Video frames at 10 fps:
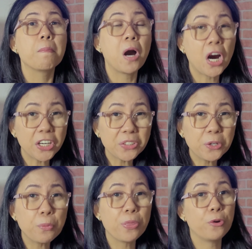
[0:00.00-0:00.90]

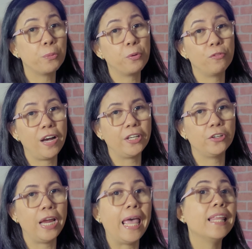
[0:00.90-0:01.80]
Partner with your
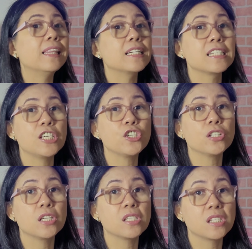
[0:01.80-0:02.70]
provider and lactation
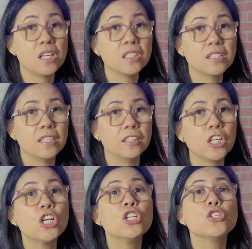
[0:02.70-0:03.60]
consultant
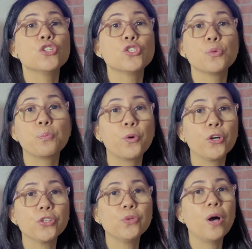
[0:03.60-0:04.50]
to
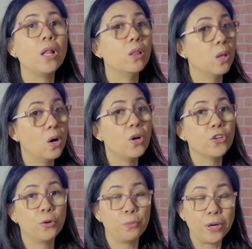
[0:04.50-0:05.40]
support you along
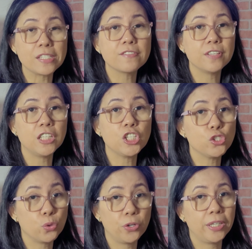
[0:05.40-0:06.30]
your breastfeeding
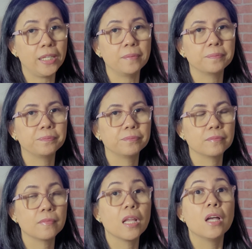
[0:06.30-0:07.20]
journey.
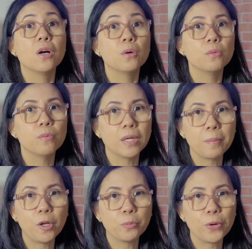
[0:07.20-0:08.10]
What
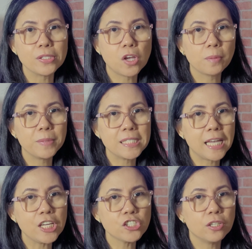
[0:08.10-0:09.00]
about breast
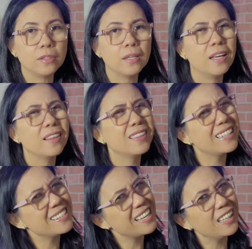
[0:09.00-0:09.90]
augmentation? The
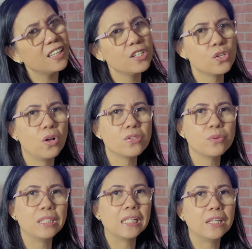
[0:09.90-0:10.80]
data is also
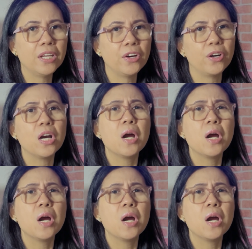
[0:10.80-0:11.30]
unclear.